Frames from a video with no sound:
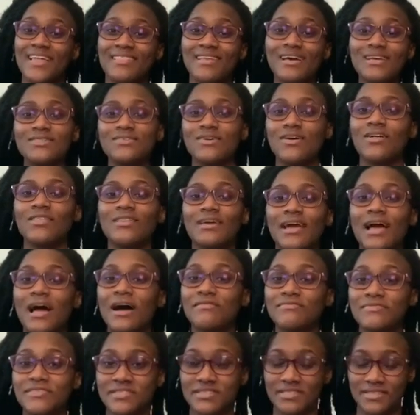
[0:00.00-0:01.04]
that's all I have
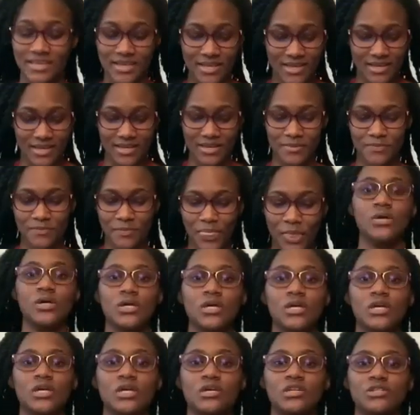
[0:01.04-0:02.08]
to say.
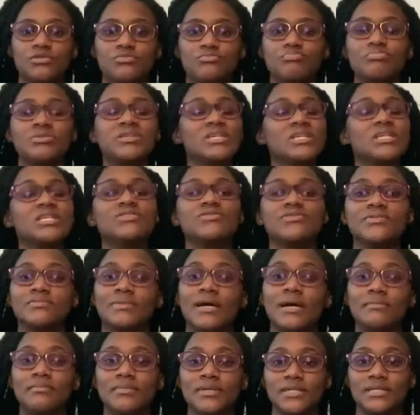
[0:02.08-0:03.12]
Please
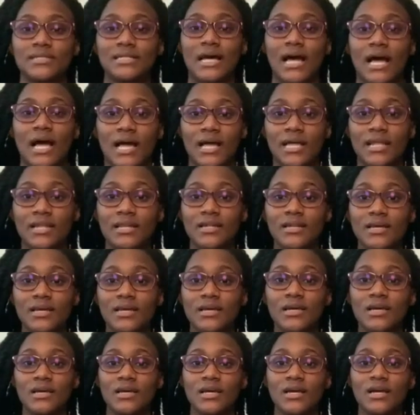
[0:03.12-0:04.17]
remember that
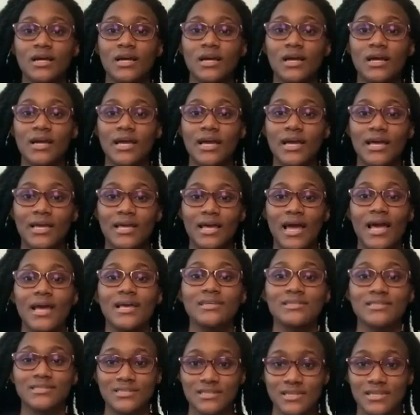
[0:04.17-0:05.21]
it
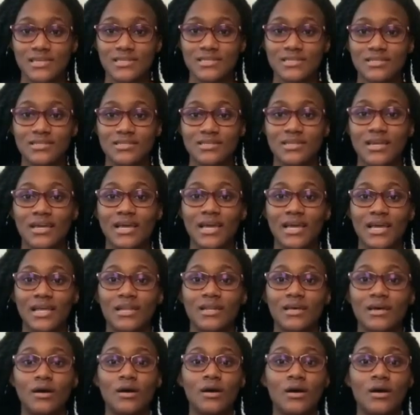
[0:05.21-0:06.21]
exists in